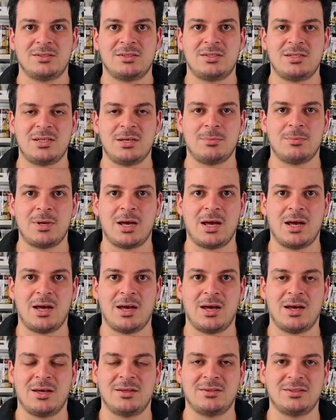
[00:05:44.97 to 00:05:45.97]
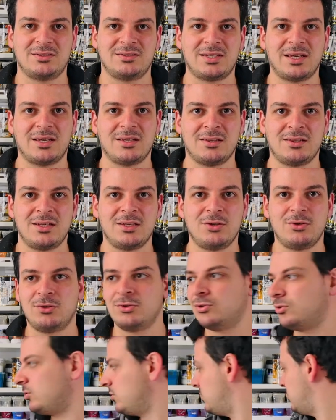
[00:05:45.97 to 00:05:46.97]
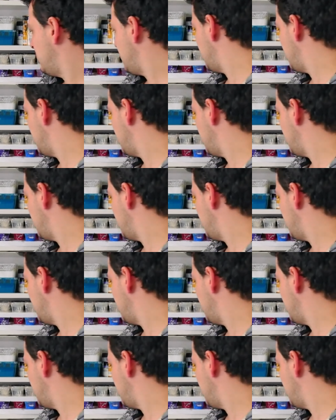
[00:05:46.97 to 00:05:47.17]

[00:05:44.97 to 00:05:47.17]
Tip, uh, the second thing you could do